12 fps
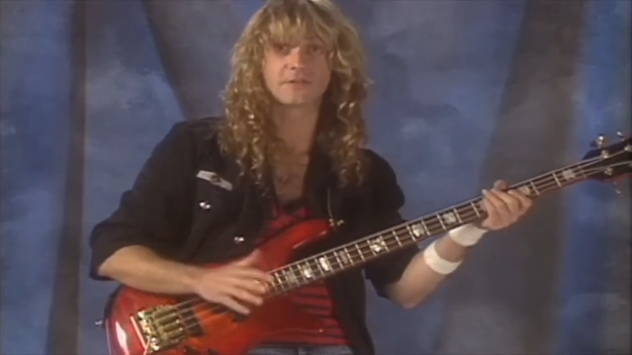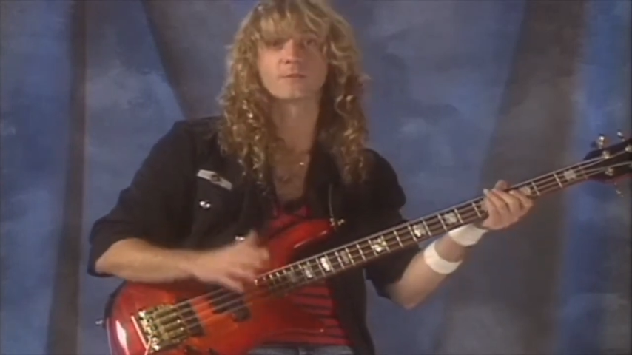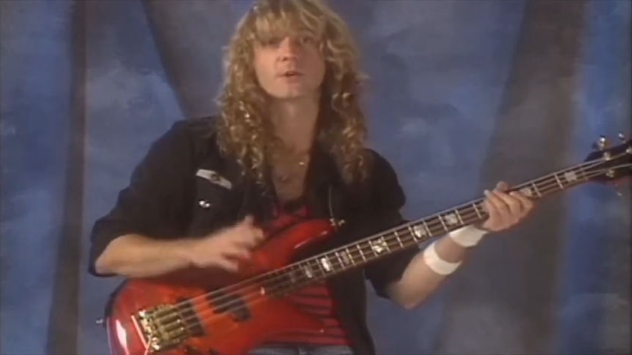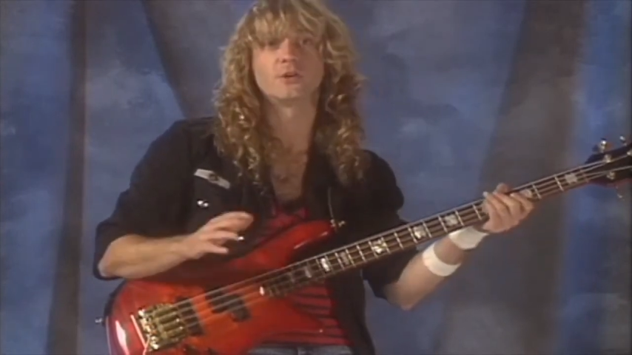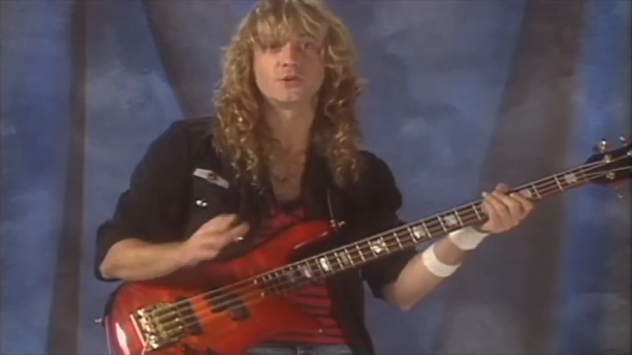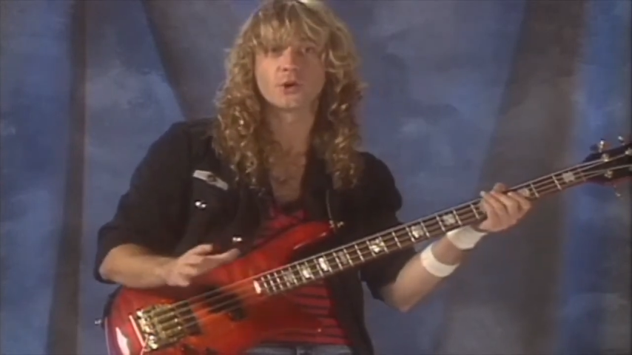I'm
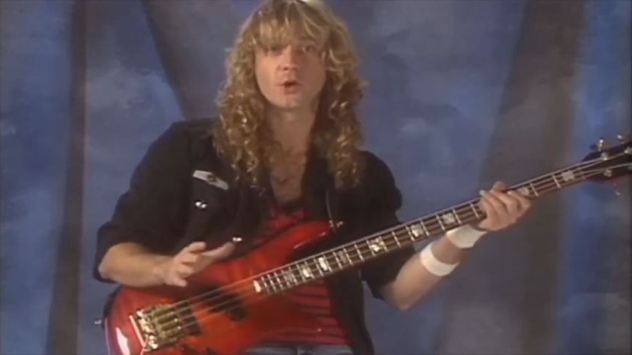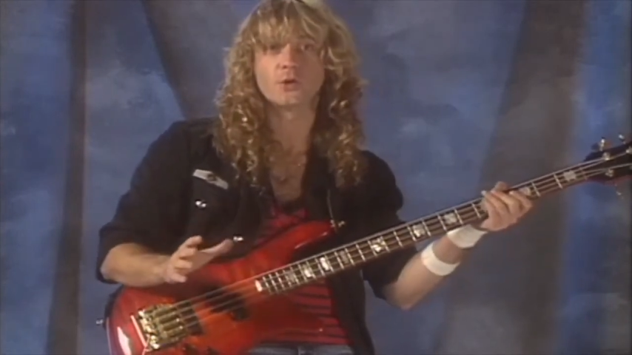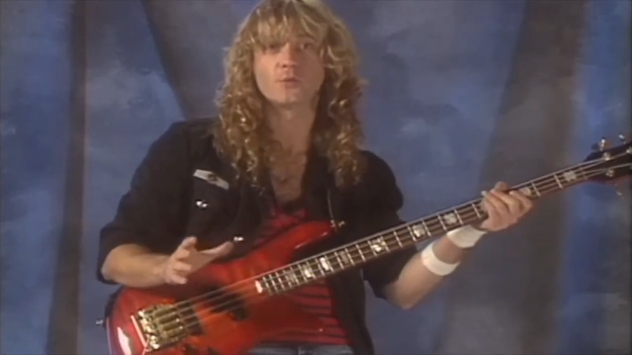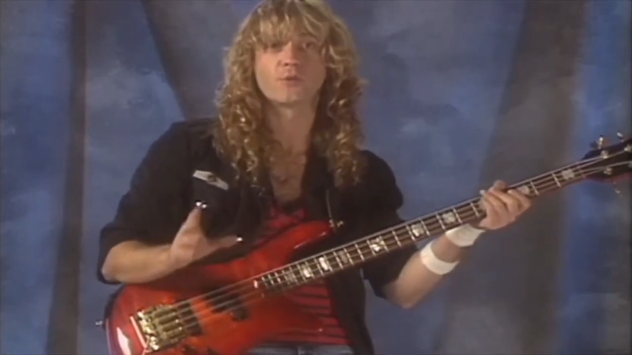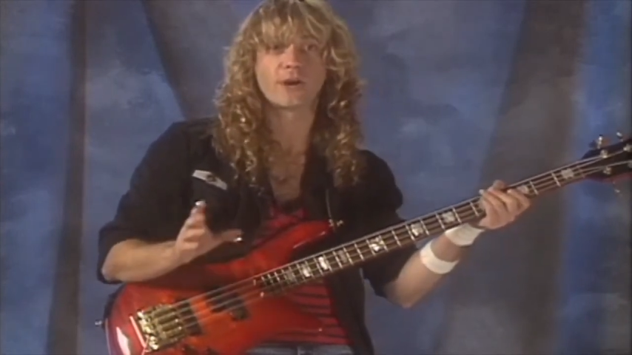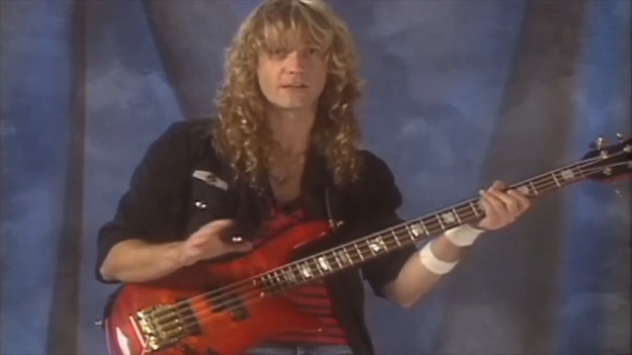going to show you
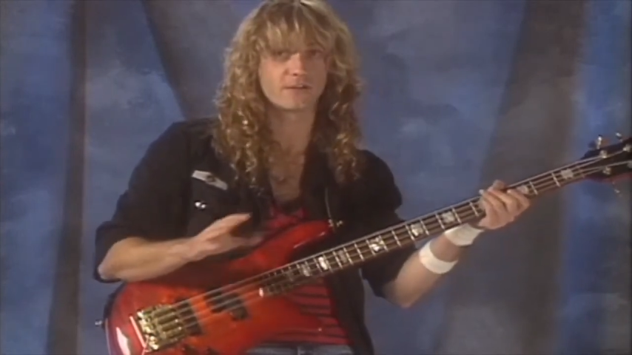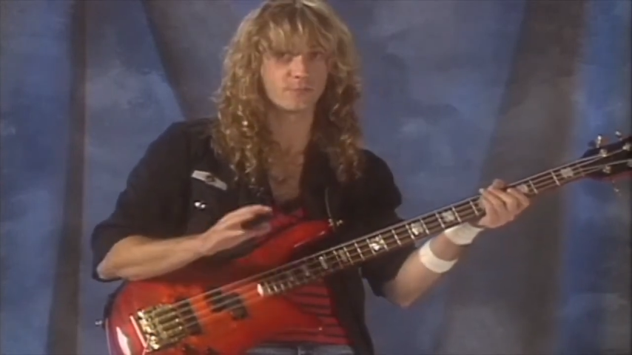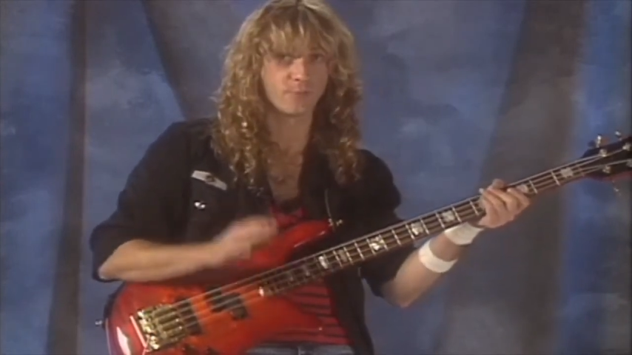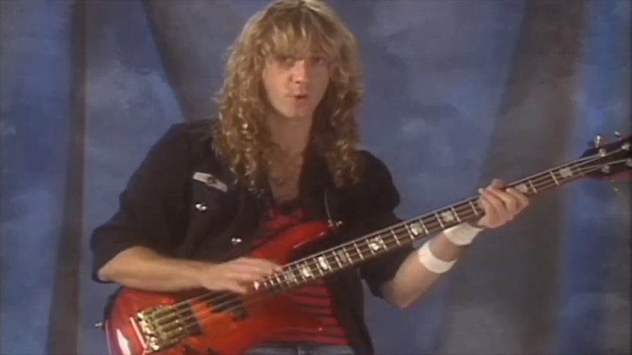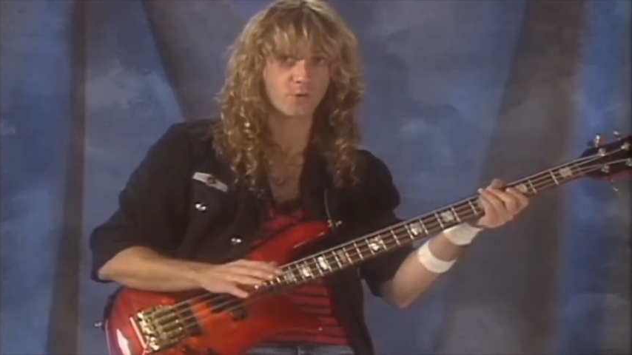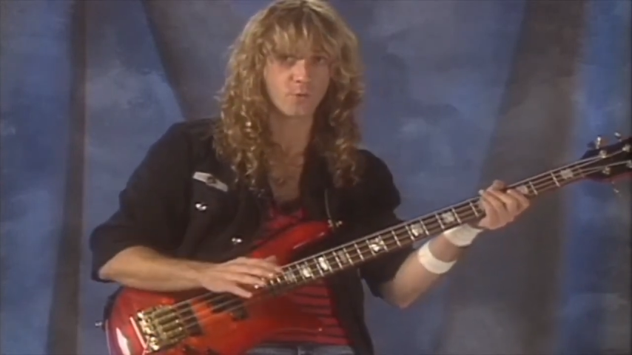practice
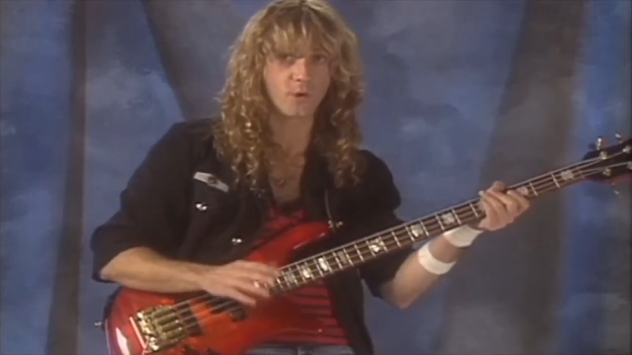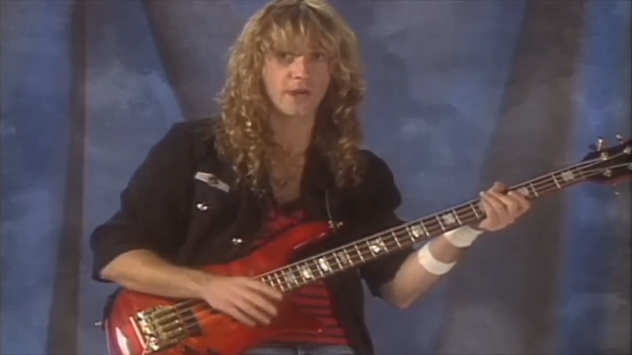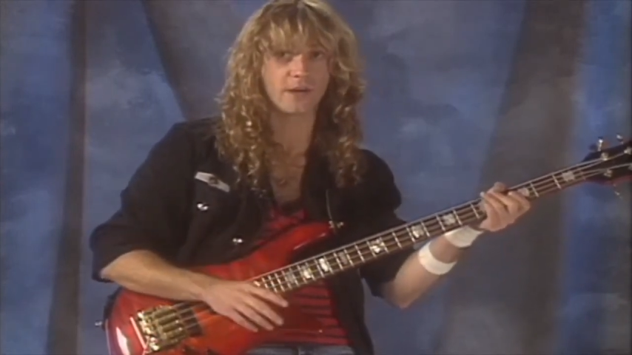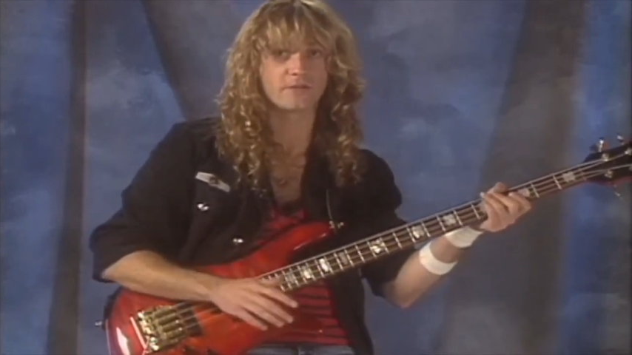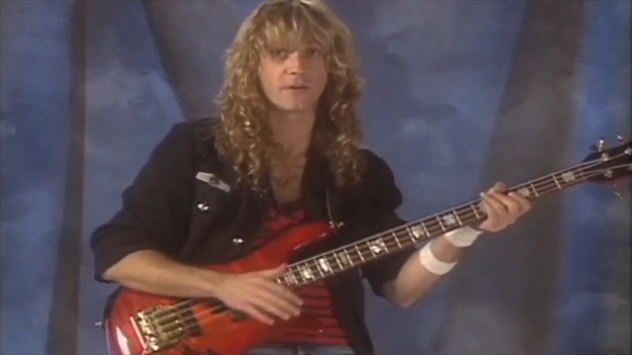both ways,